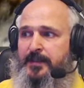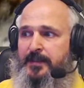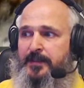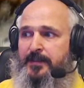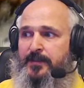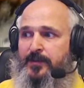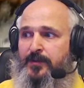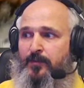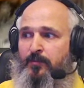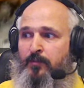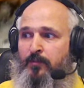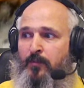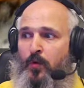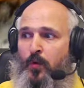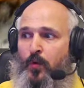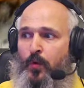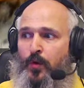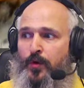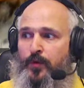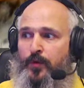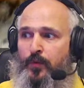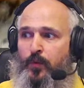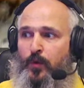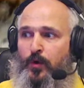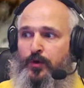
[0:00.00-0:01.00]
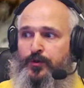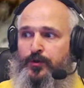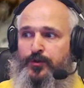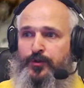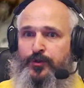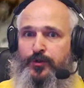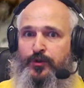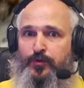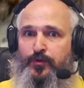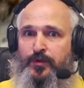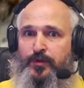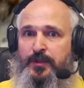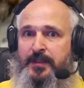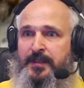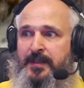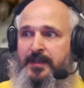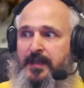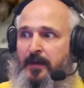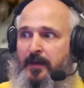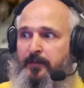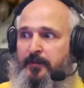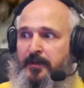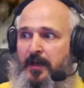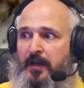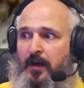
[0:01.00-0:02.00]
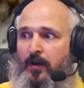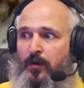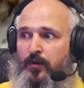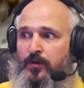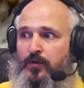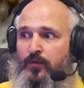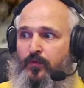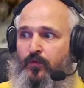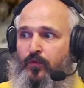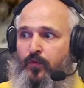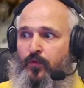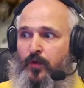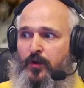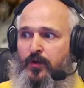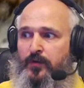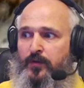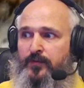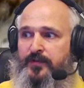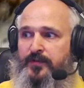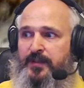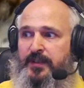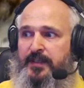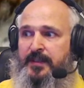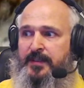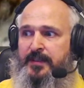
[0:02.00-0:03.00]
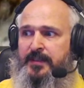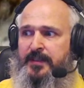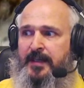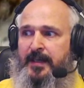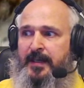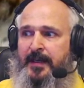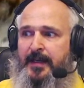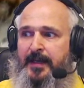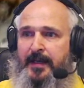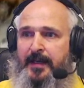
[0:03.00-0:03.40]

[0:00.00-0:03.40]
the more water you need coming out of one of these,